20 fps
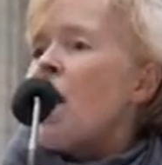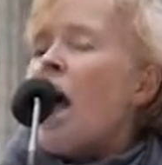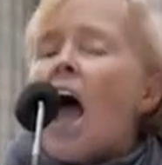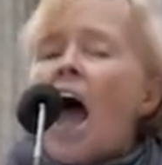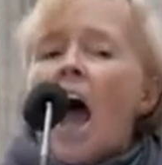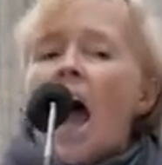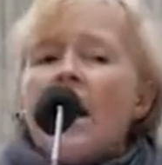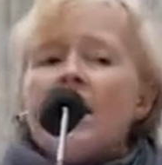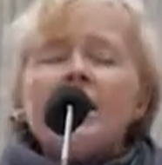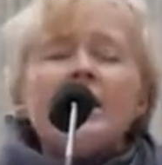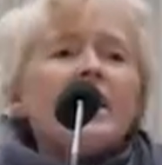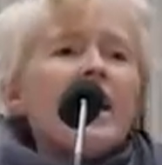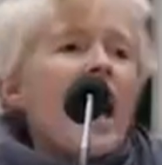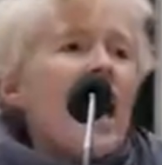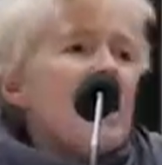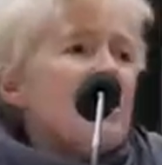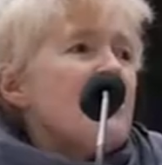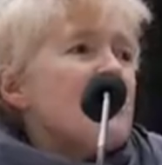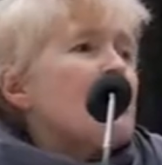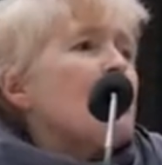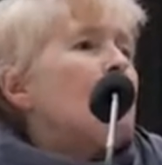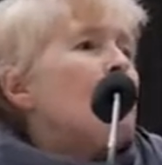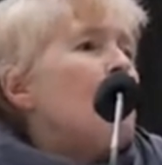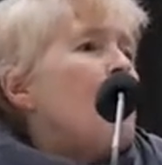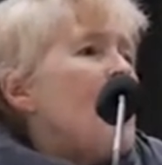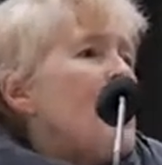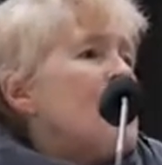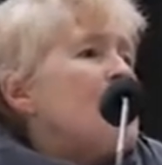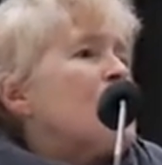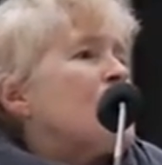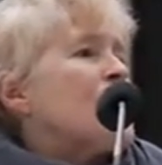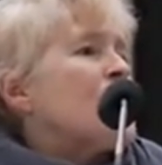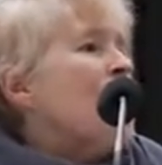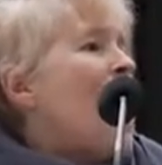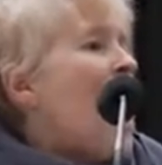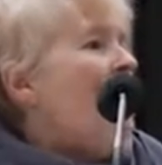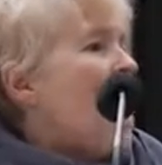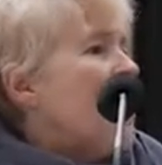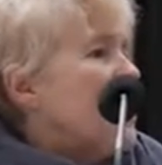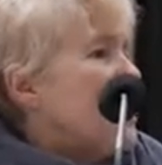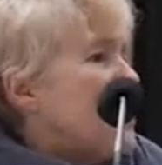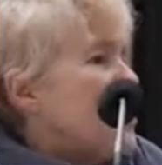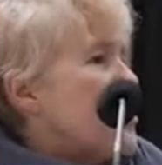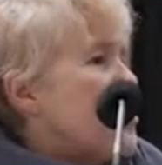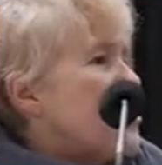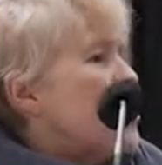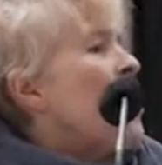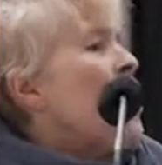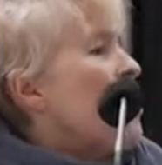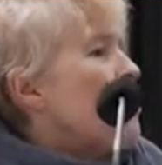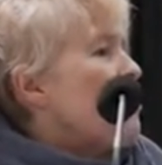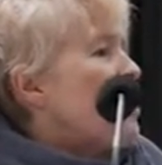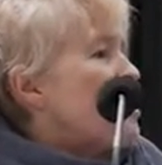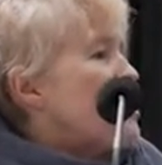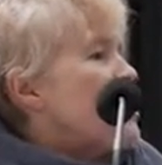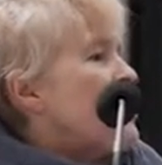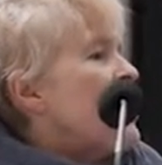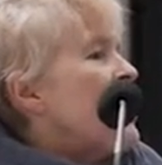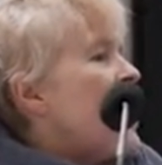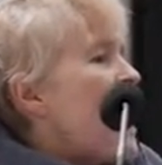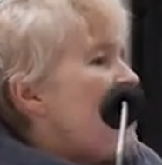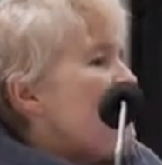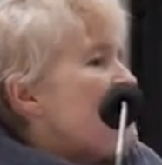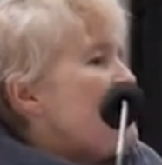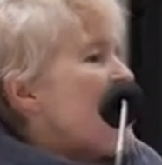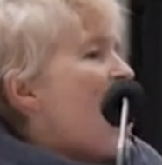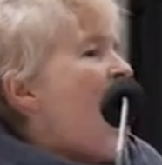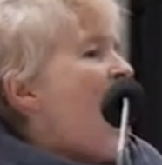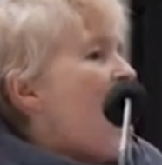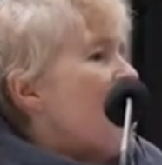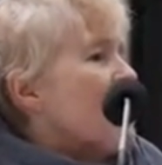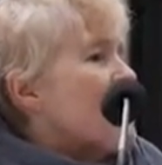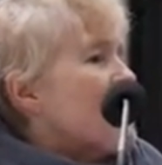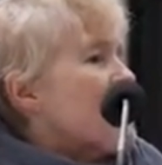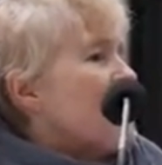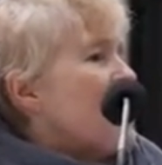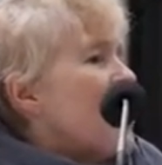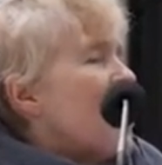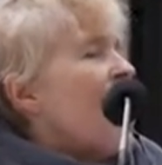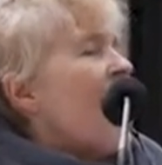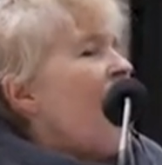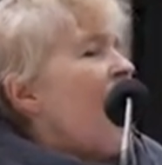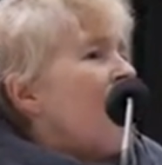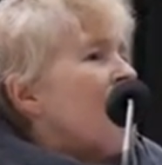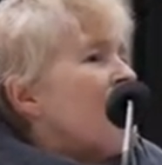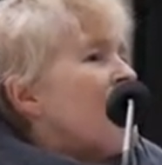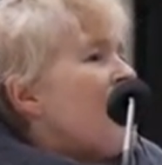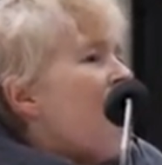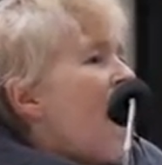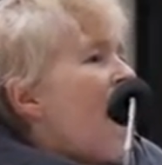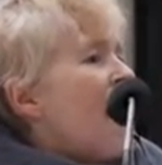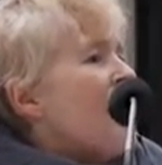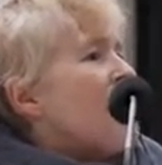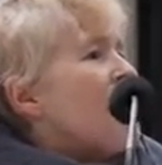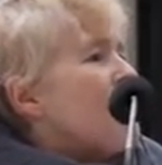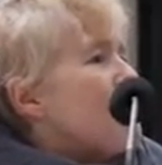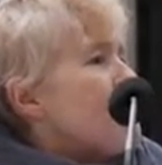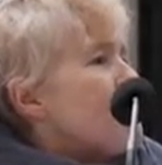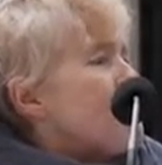And guess which college was left out of that